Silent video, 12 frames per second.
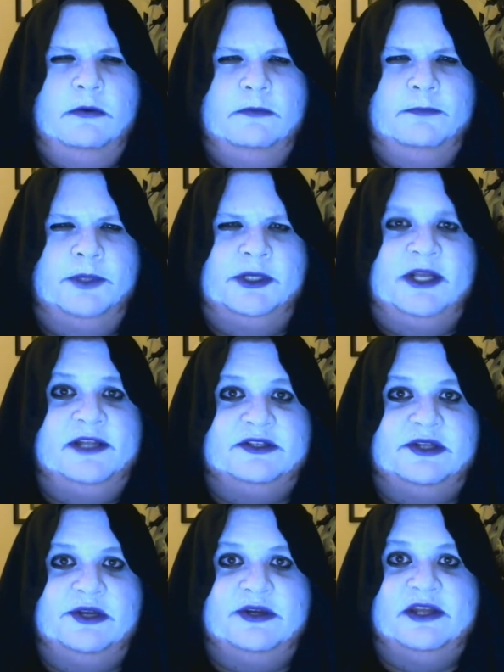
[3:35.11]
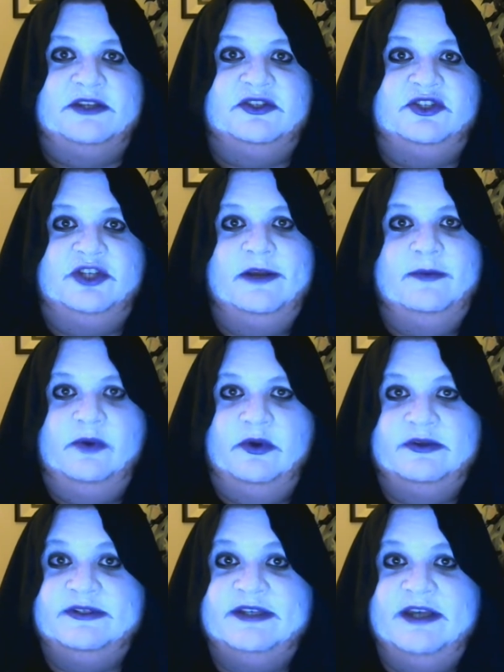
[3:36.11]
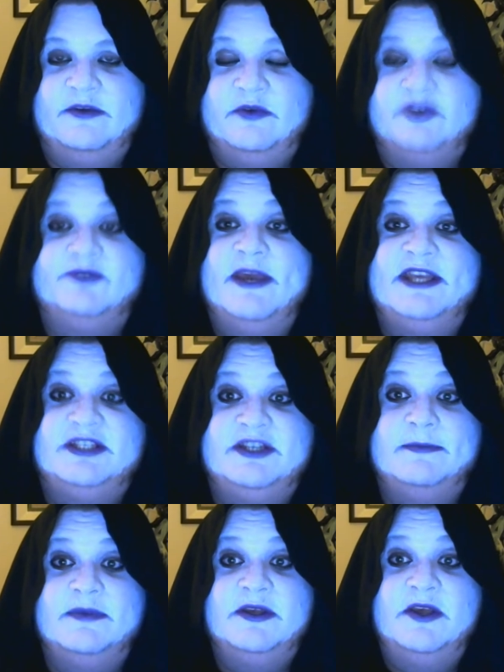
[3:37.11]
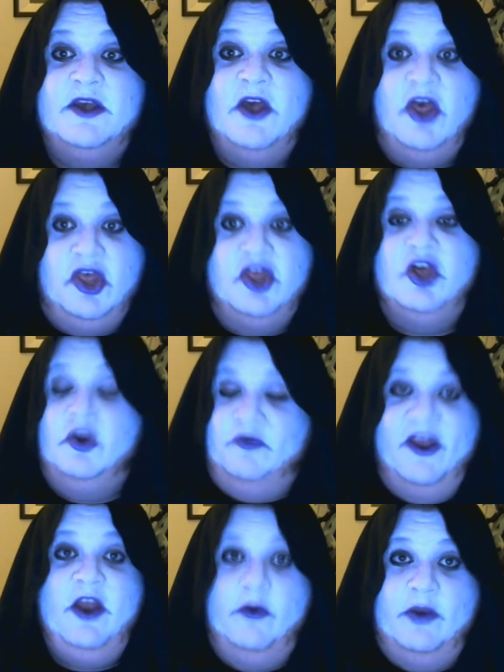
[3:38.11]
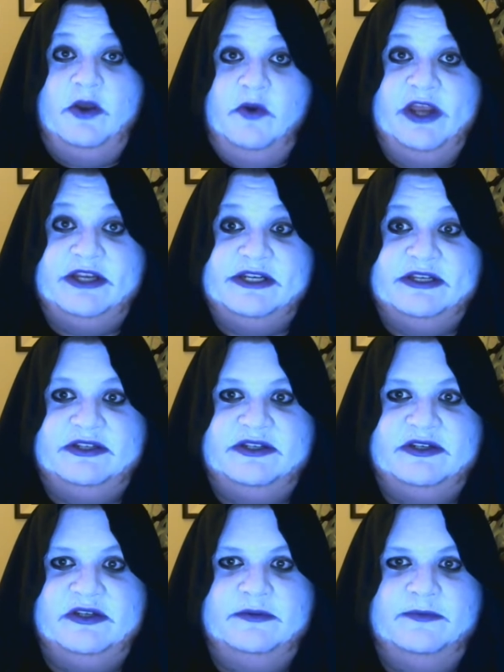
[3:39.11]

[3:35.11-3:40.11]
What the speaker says: But let's look at his J ruler side, which makes him the very greatest.